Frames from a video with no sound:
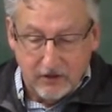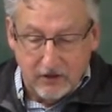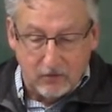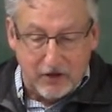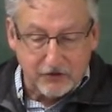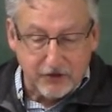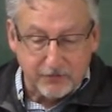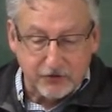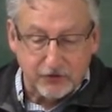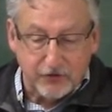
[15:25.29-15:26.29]
While some
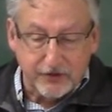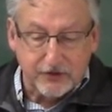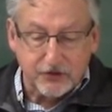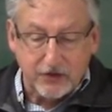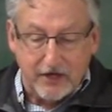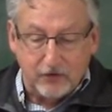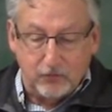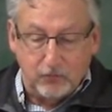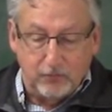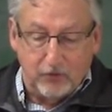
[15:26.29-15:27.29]
stories, as Janet
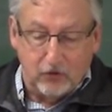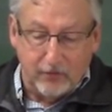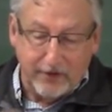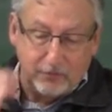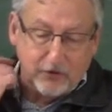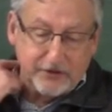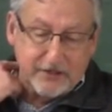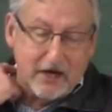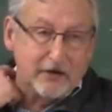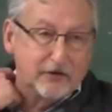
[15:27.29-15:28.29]
Burroway points
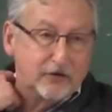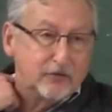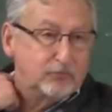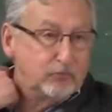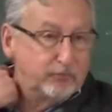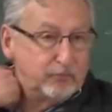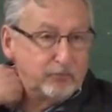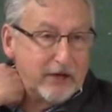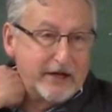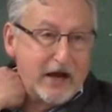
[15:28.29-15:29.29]
out in her
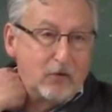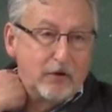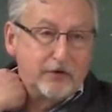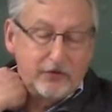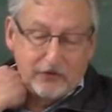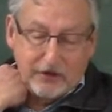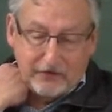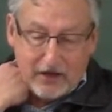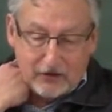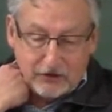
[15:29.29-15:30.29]
by now well-known
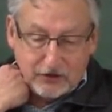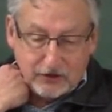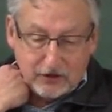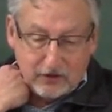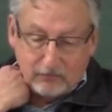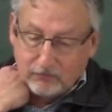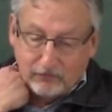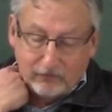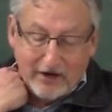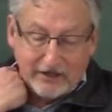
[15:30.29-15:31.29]
anthology uh,
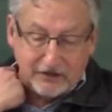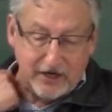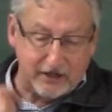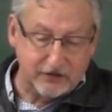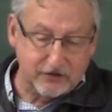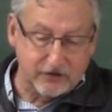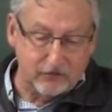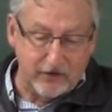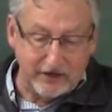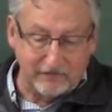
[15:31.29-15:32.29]
writing text, uh,
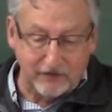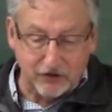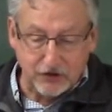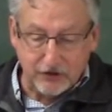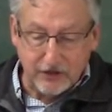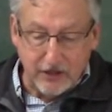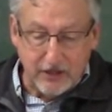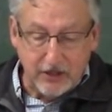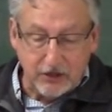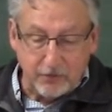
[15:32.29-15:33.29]
writing fiction,
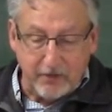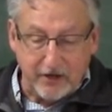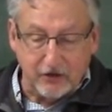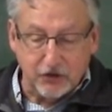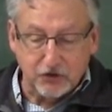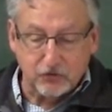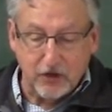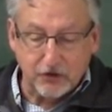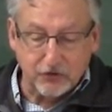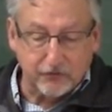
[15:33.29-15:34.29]
depend on a
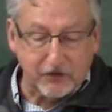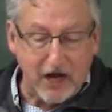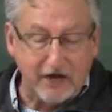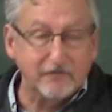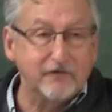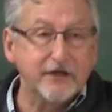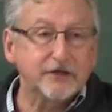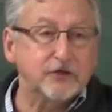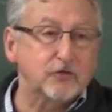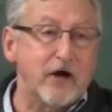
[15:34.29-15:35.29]
structure of
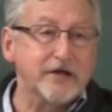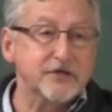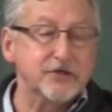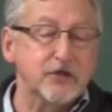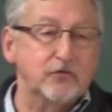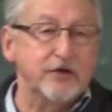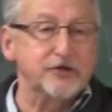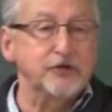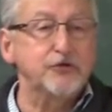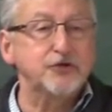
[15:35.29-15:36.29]
conflict, crisis, and
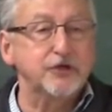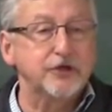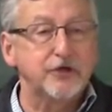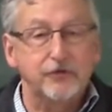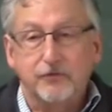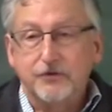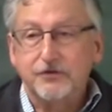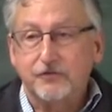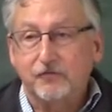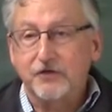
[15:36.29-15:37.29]
resolution. In other
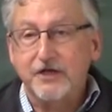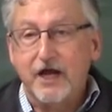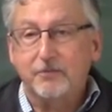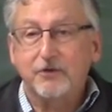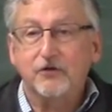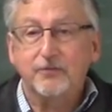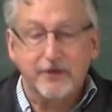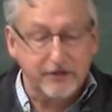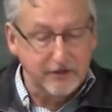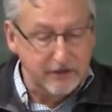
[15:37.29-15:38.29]
words, the Freytag pyramid,